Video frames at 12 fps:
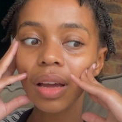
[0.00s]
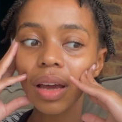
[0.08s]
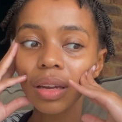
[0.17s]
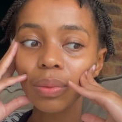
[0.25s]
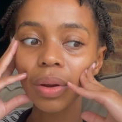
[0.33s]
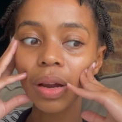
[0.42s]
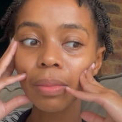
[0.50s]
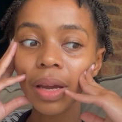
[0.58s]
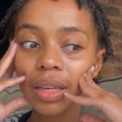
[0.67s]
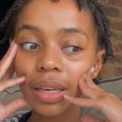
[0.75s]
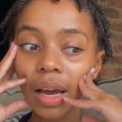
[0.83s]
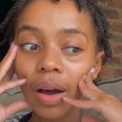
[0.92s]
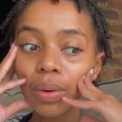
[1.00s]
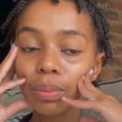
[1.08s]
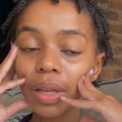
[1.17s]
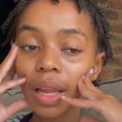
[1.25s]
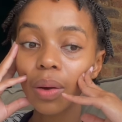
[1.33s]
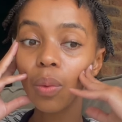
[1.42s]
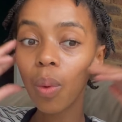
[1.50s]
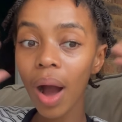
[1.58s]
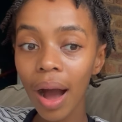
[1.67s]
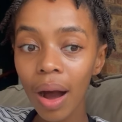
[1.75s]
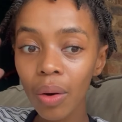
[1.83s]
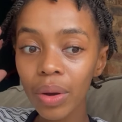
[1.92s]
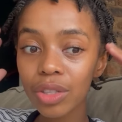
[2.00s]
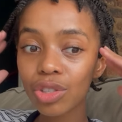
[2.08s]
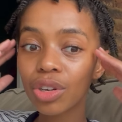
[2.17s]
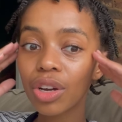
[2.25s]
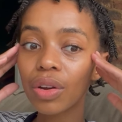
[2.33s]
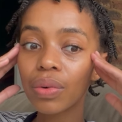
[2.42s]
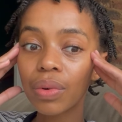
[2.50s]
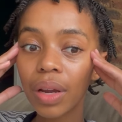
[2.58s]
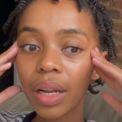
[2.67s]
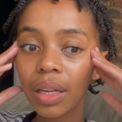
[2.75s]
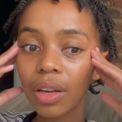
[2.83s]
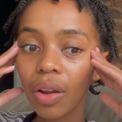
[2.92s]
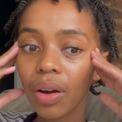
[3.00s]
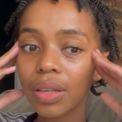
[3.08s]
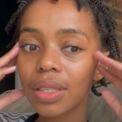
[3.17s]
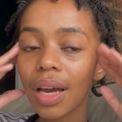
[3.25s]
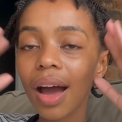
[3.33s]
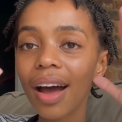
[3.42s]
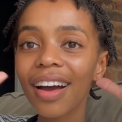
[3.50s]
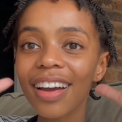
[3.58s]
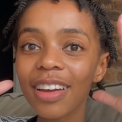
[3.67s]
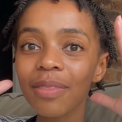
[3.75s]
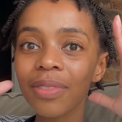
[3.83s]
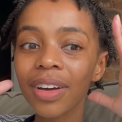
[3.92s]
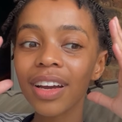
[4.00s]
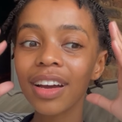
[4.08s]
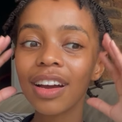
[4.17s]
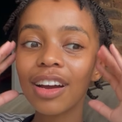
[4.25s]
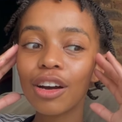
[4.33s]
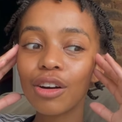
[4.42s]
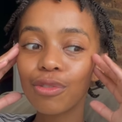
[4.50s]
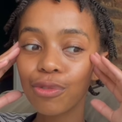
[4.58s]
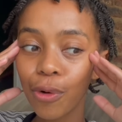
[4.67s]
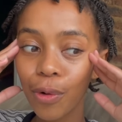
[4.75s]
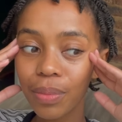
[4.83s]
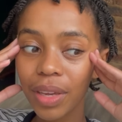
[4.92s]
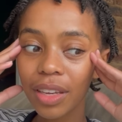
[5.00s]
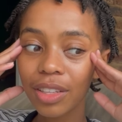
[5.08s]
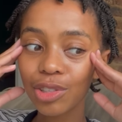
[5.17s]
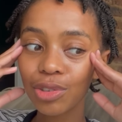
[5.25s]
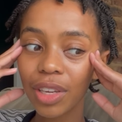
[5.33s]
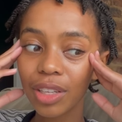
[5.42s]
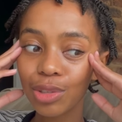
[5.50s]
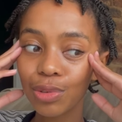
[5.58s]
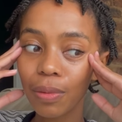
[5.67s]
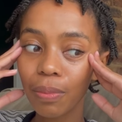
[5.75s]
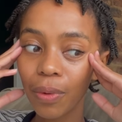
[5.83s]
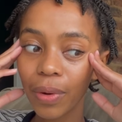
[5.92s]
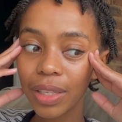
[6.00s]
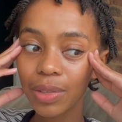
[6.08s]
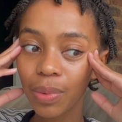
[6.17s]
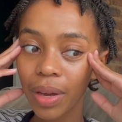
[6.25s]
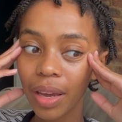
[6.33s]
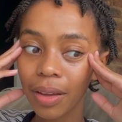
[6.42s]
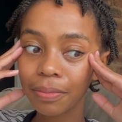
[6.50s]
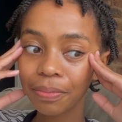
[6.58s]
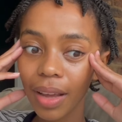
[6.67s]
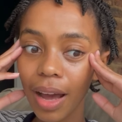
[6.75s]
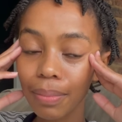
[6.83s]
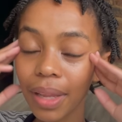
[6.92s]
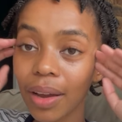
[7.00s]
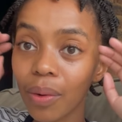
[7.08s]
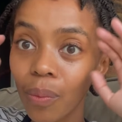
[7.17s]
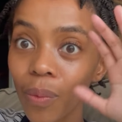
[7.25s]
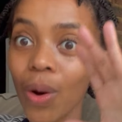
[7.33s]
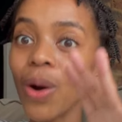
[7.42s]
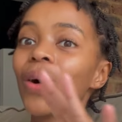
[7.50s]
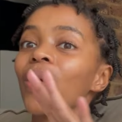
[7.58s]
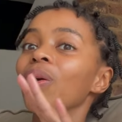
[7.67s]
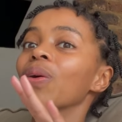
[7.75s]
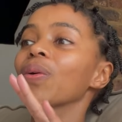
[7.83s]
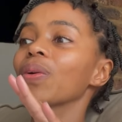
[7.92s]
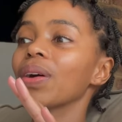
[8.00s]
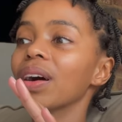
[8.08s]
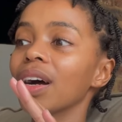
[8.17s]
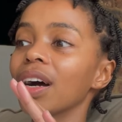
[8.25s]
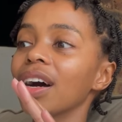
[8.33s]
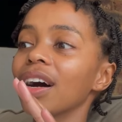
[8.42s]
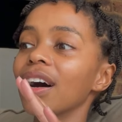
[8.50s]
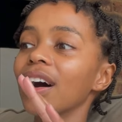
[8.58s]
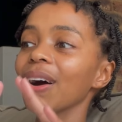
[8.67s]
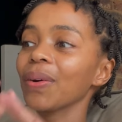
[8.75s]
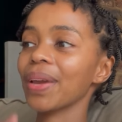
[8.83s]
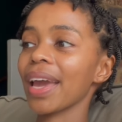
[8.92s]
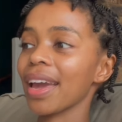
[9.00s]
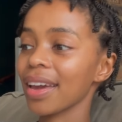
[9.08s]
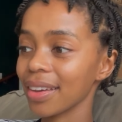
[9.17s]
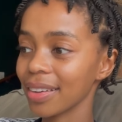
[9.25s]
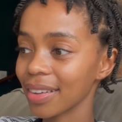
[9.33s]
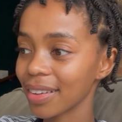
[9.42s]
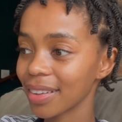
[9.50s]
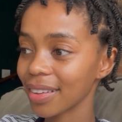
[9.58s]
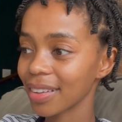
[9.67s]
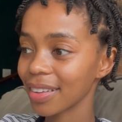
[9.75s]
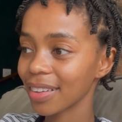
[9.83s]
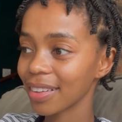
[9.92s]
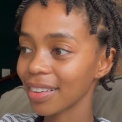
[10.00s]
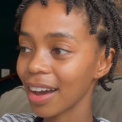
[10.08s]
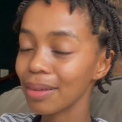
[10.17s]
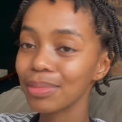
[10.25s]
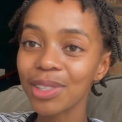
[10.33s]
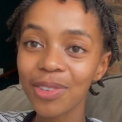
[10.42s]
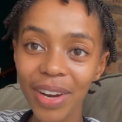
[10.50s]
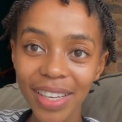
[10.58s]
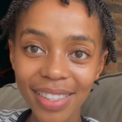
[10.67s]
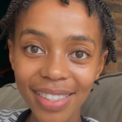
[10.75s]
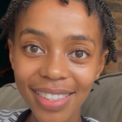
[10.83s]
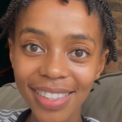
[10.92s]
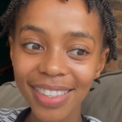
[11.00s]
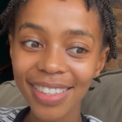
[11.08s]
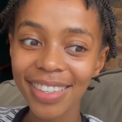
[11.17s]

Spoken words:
and where I'm at now and be like, wow, it took a really long time for me to get to a point where I'm like, whoa, okay, I'm stressed.